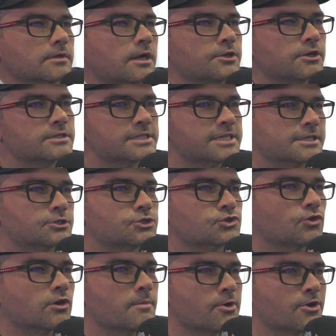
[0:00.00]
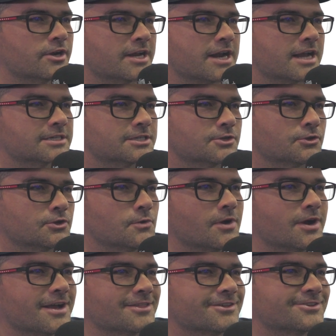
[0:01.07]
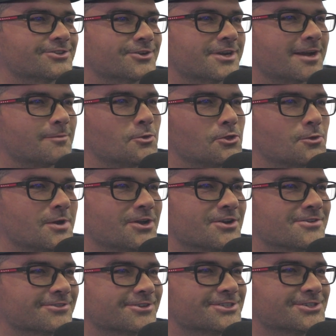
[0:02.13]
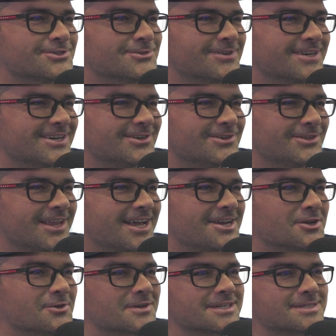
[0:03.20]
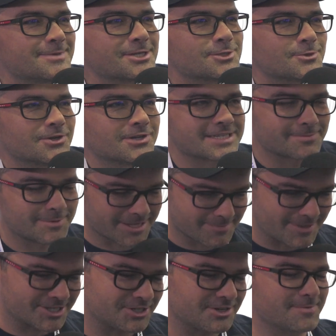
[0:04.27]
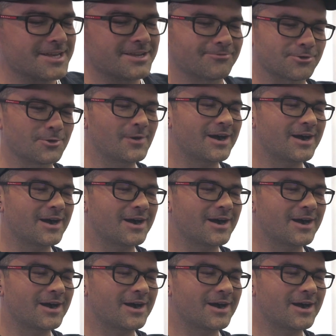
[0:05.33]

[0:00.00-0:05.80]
I don't detect a strong American accent on you either, so I come all the way over to Orlando and I speak to an Aussie, but you mentioned you've been here for a